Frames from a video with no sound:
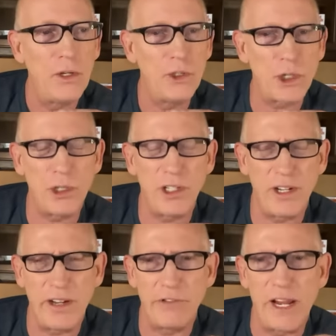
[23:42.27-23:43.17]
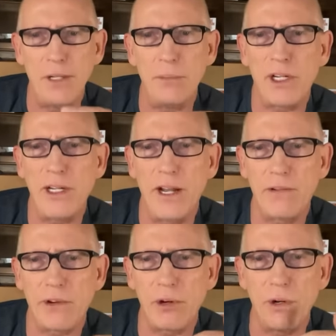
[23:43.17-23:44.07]
so that if anybody
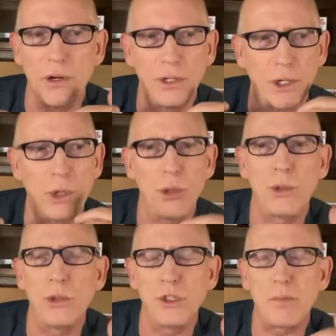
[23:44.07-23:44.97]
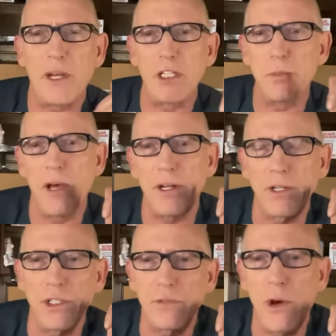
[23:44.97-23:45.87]
ever Googled
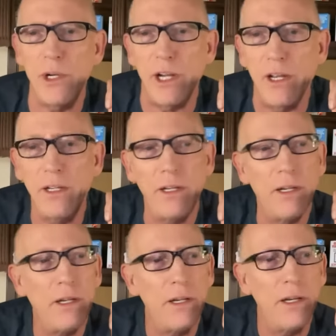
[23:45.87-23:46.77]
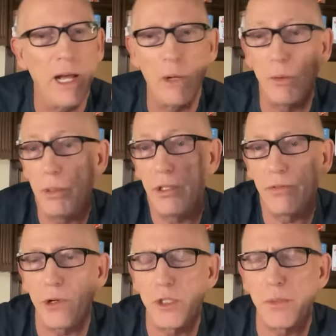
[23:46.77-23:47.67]
spasmodic dysphonia, I would be
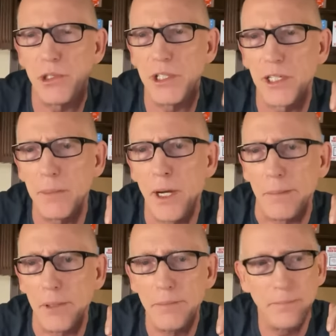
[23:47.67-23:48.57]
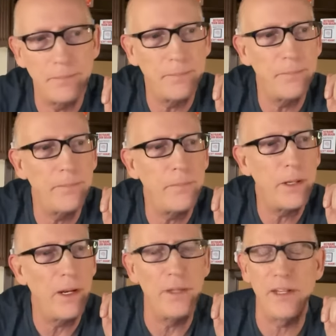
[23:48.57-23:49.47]
the first person to come up.
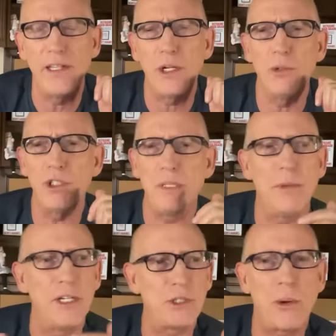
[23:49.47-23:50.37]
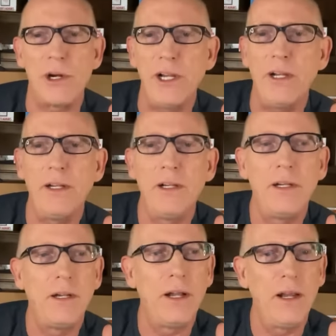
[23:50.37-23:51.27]
And then they would see my story,
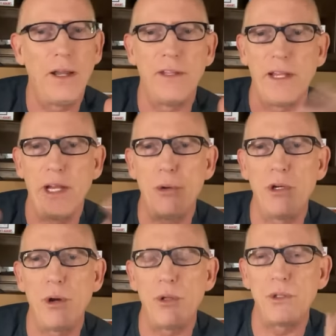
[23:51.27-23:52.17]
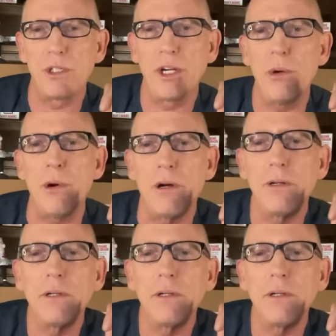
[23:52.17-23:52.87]
and then they would know there's a cure.